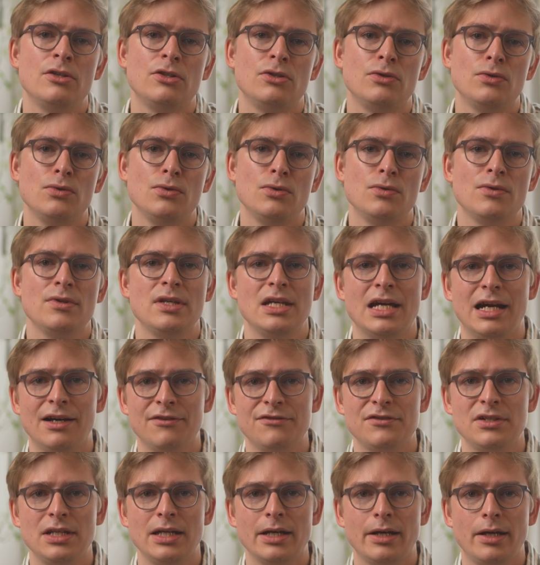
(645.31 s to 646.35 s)
to the
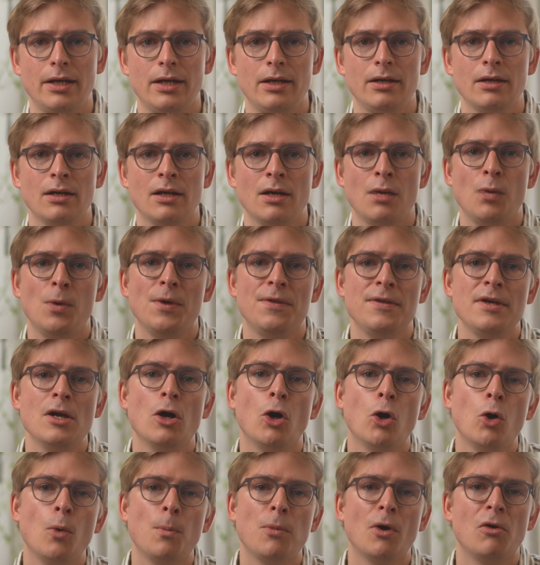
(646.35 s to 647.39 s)
FDA, with the
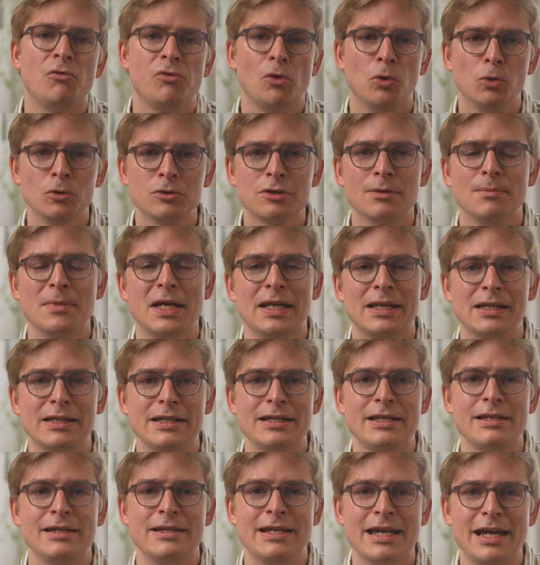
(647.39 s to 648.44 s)
hope of
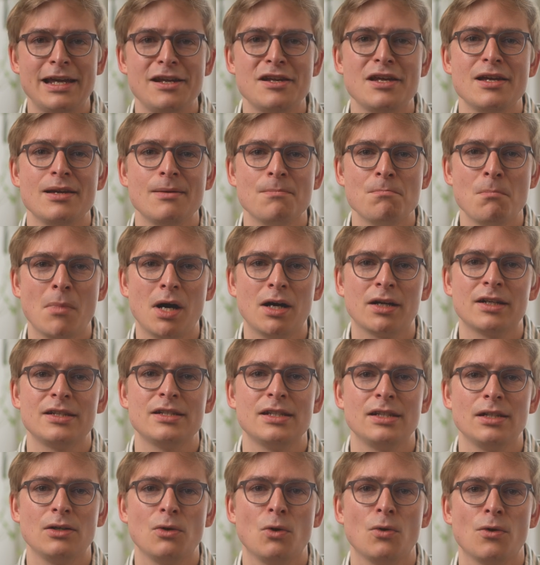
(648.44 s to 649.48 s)
ultimately gaining
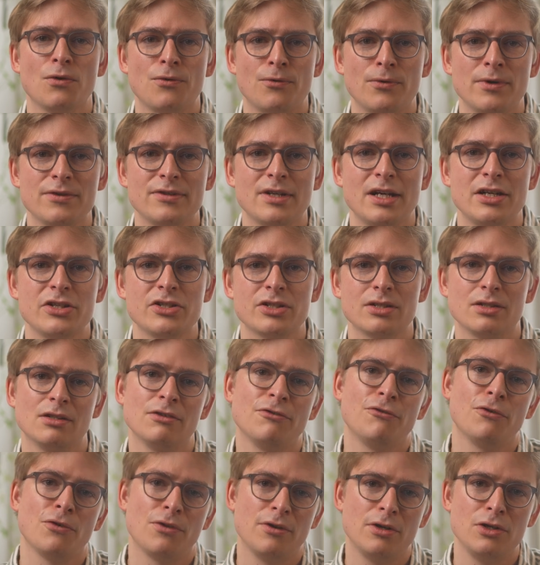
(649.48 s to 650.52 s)
marketing authorization
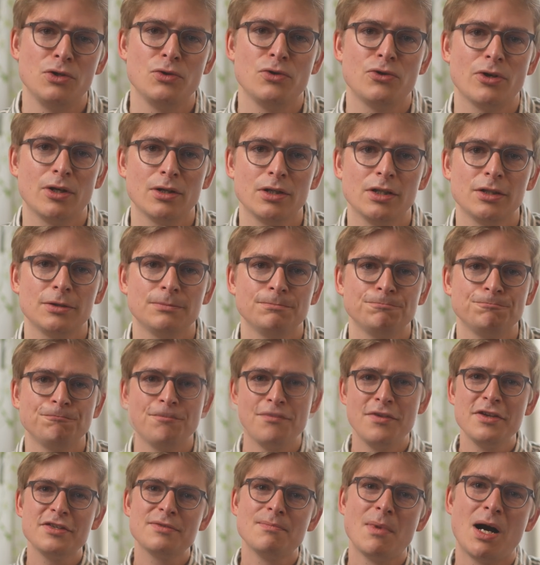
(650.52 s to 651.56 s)
for the new drug.
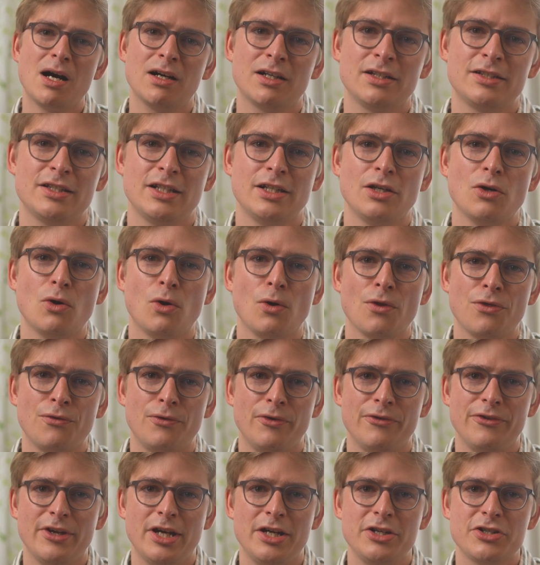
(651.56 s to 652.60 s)
This marketing
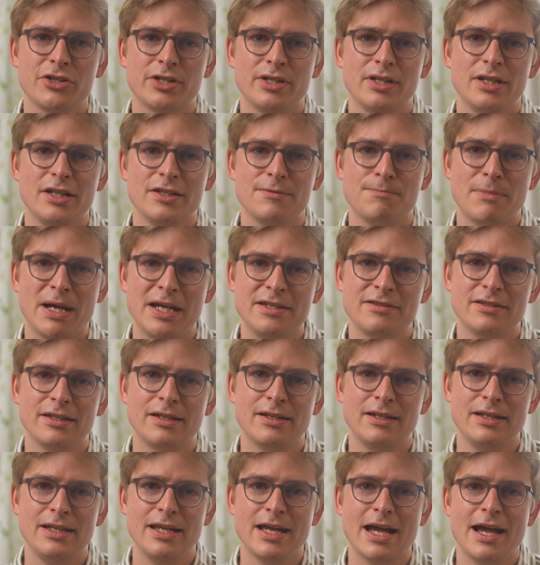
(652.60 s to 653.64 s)
authorization is
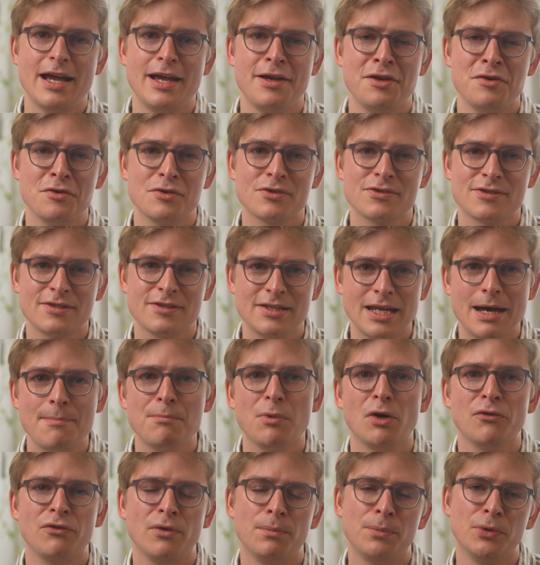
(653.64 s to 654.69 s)
basically a stamp
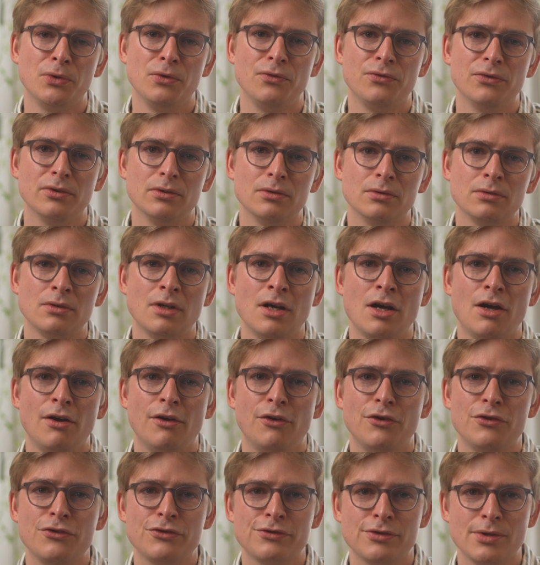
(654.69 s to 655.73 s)
of approval,
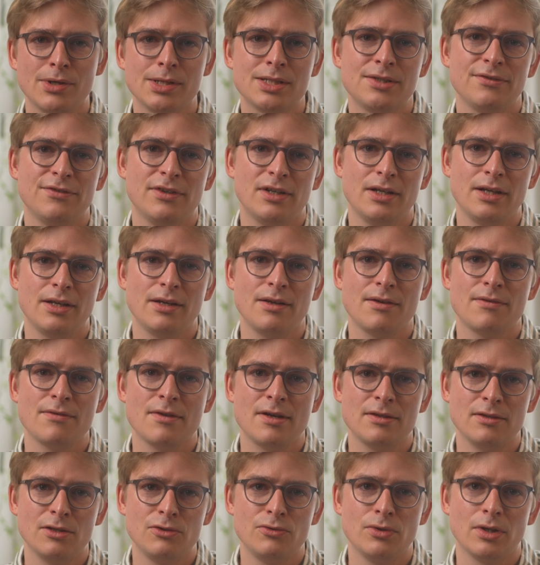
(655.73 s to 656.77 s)
certifying
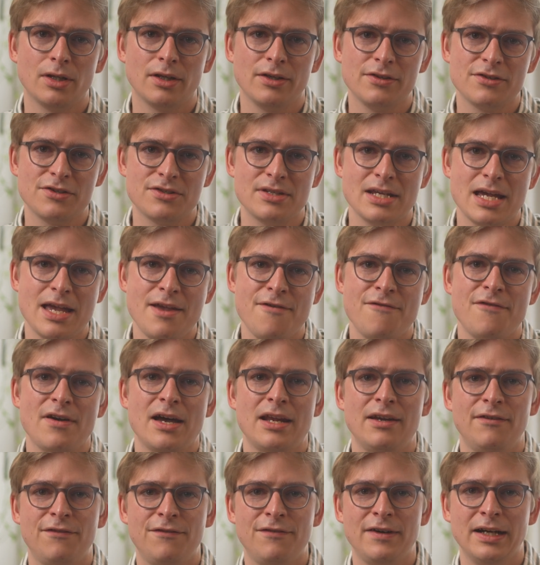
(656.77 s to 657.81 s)
that the drug is safe and
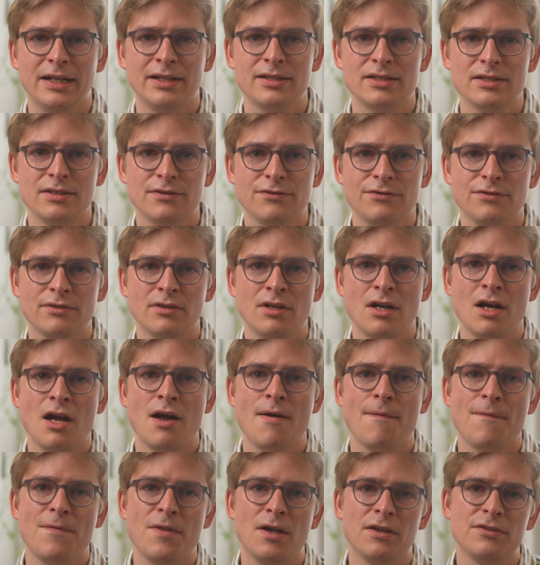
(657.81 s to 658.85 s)
effective,
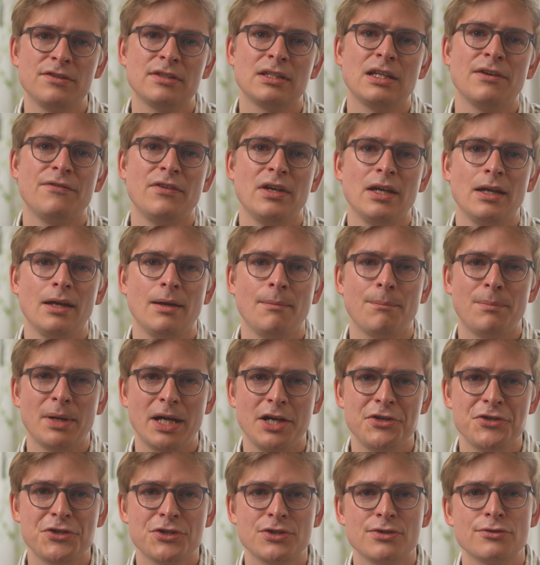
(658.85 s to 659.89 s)
thus giving
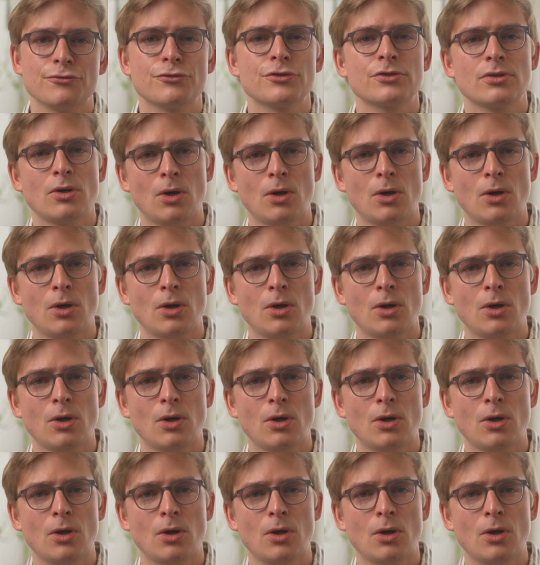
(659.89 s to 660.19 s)
patients